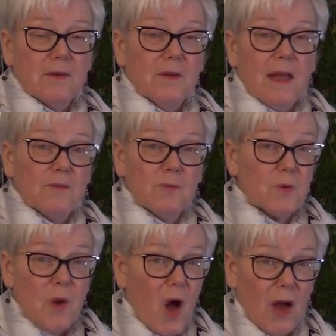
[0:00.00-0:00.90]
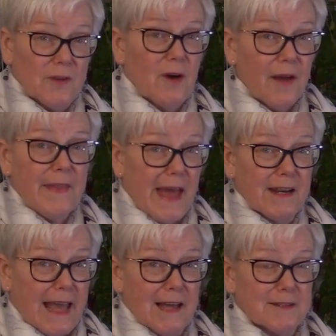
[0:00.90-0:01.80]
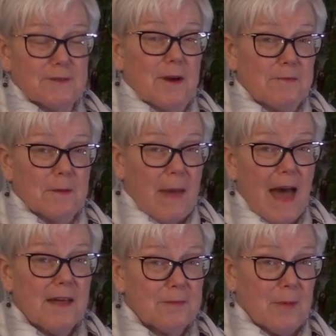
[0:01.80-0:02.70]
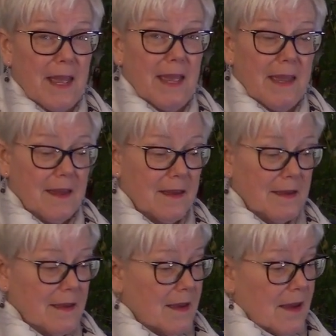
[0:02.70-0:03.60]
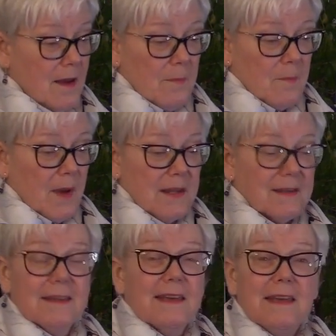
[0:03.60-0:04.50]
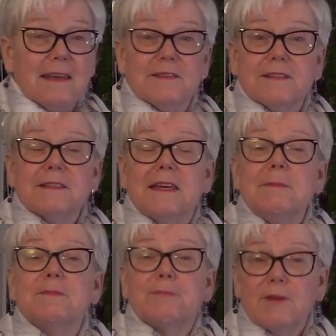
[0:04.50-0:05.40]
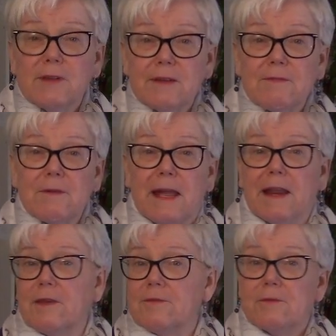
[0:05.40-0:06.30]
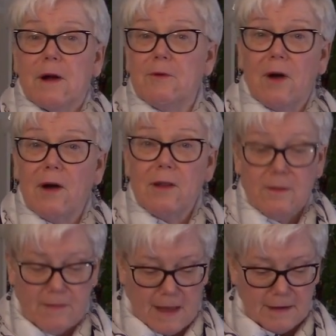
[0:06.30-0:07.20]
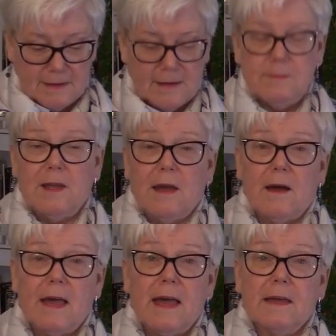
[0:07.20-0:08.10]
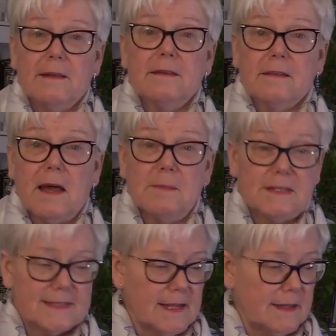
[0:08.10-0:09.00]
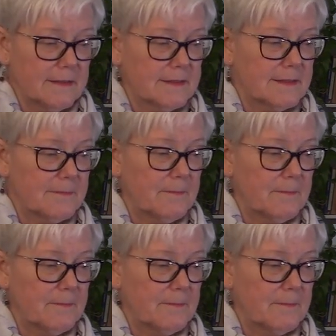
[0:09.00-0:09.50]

And we're not on that catastrophic pathway. But it just keeps proliferating throughout all of academia and climate science.